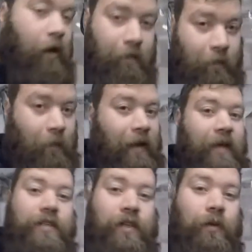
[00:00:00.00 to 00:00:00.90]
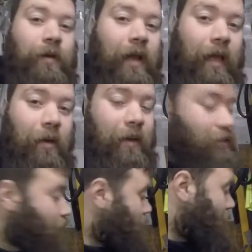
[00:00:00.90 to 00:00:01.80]
of the 182 Clio
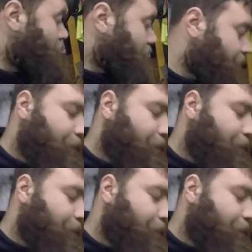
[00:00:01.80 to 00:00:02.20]
engine build.